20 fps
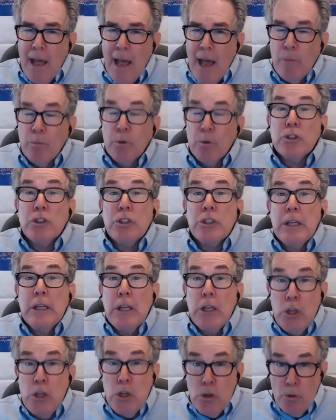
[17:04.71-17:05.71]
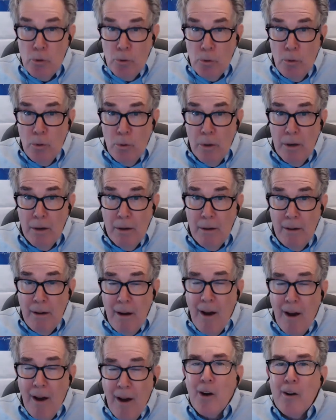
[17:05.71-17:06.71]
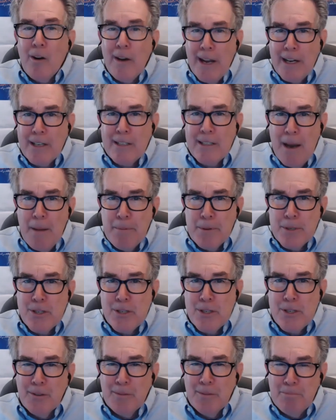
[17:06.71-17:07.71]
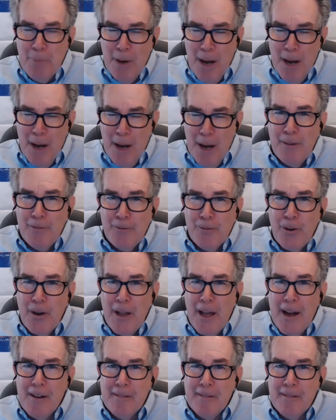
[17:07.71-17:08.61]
And we'll see you on our next episode. Bye-bye for now.